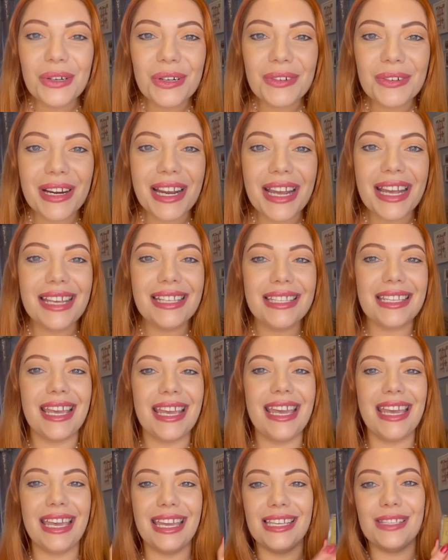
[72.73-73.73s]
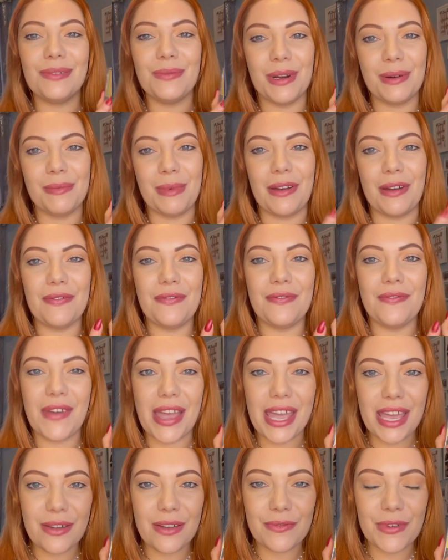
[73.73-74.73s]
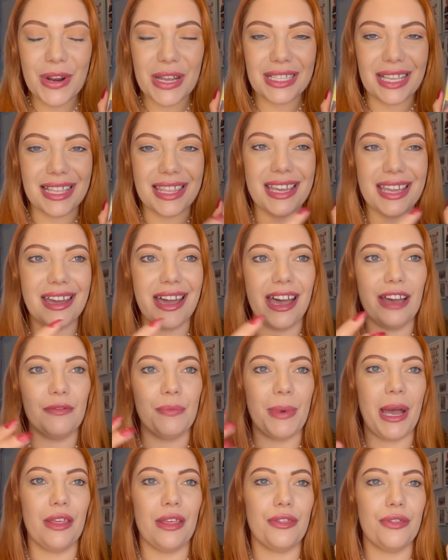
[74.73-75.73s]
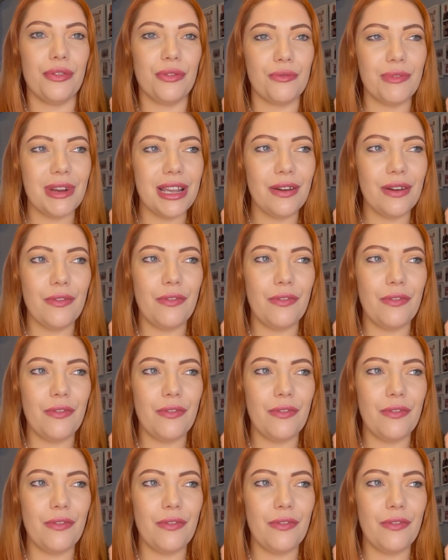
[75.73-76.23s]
it. It is one of my favorites. I think I have about three or